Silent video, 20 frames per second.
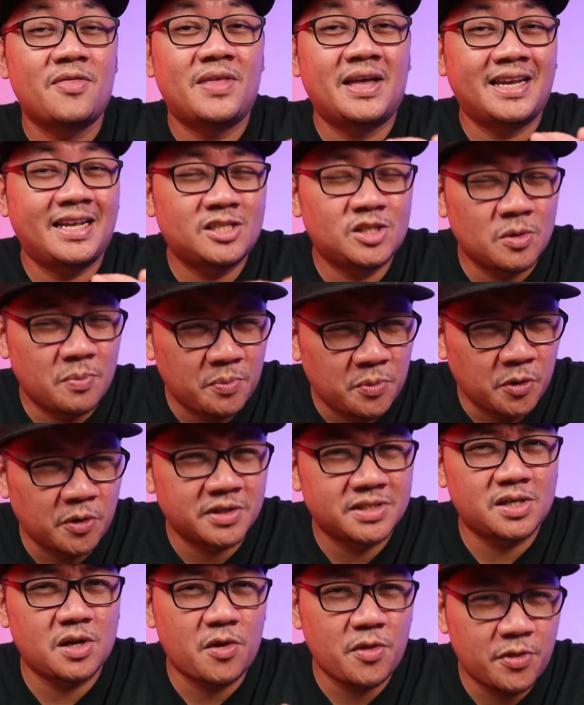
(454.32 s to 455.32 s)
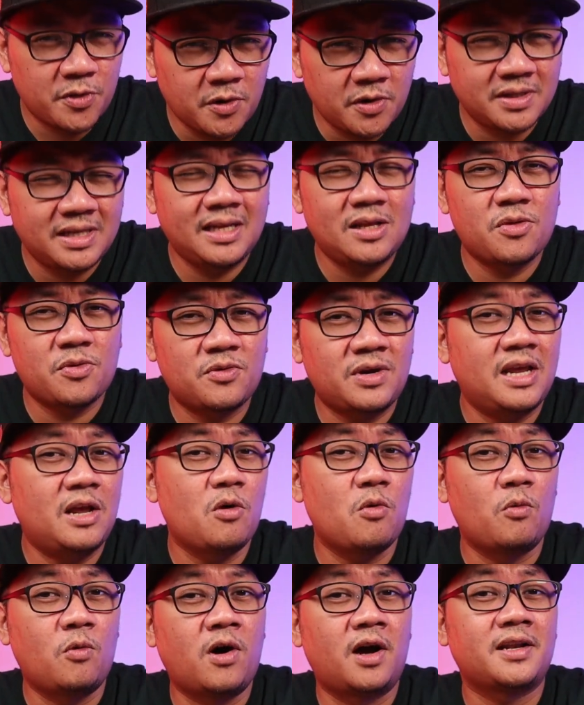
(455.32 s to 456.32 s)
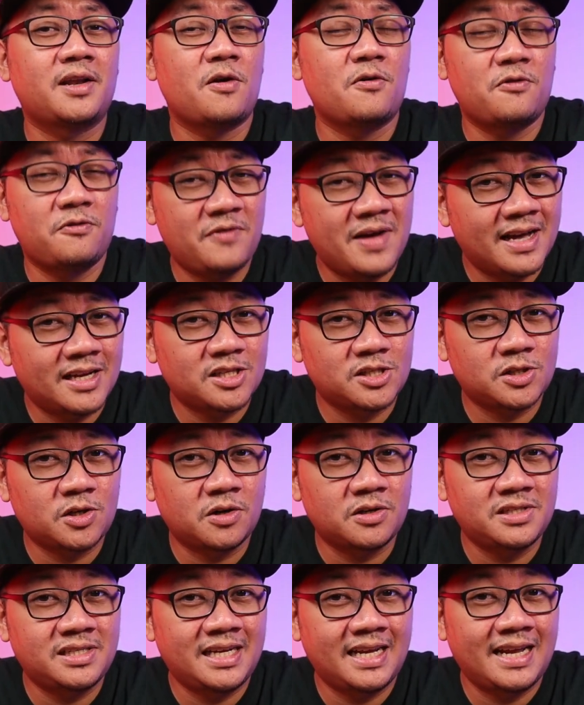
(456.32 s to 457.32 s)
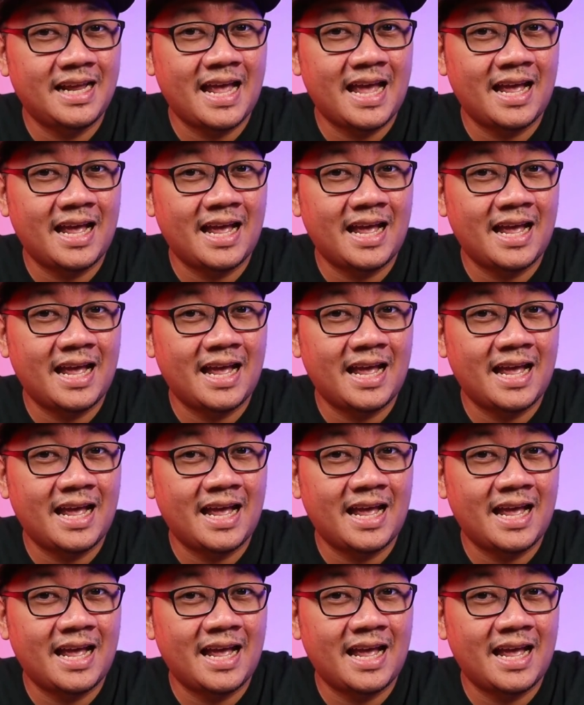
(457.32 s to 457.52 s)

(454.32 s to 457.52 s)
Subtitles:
that it supports 33-watt fast charging,